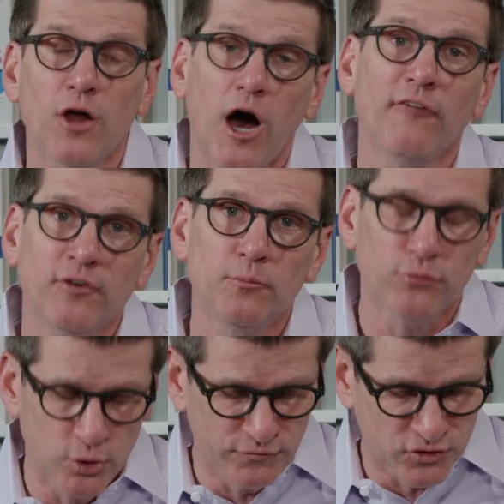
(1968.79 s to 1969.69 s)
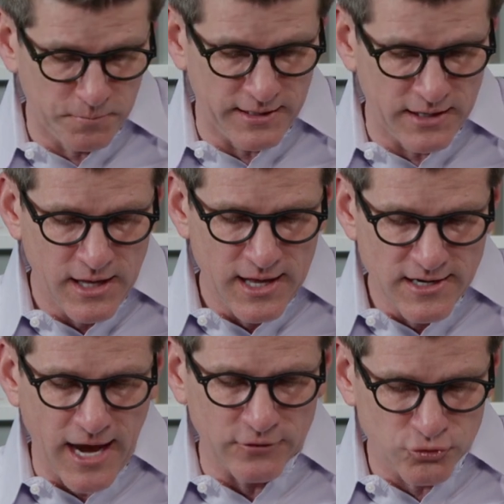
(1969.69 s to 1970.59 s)
often proves to be
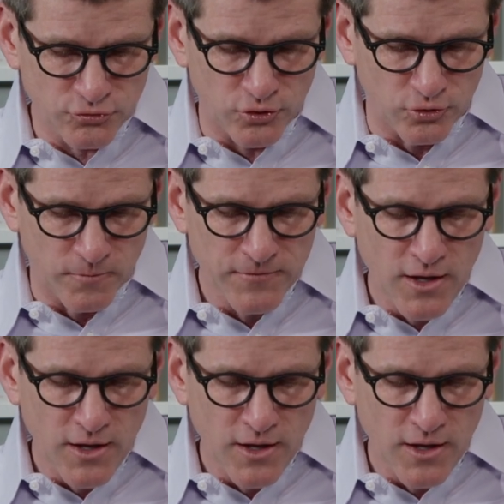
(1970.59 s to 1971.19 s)
not true.